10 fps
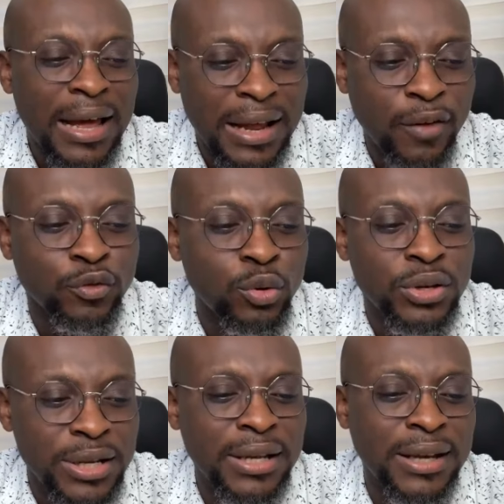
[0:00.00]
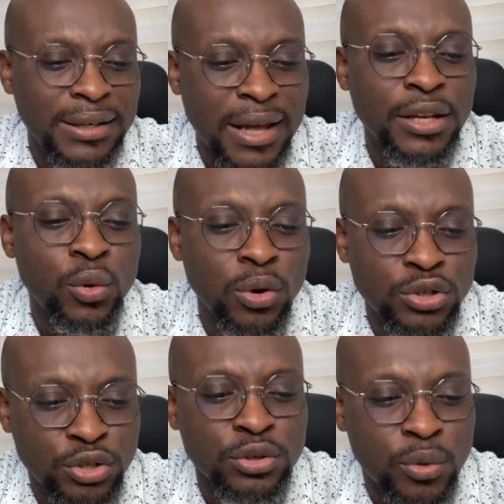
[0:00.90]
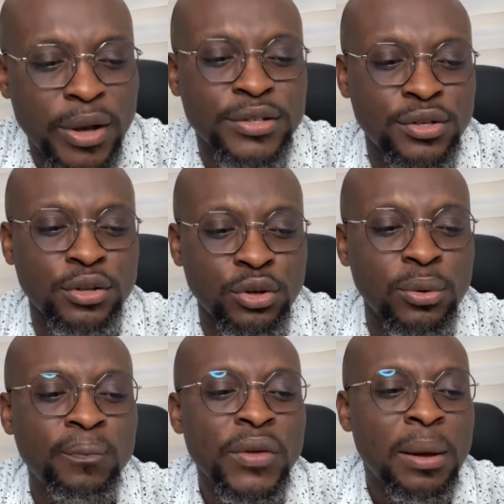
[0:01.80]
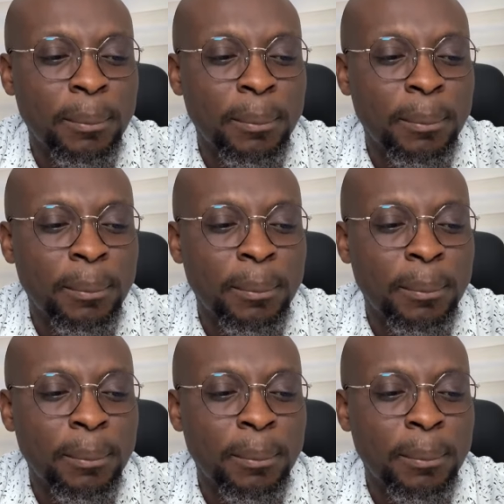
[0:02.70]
and have no need that anyone should question you.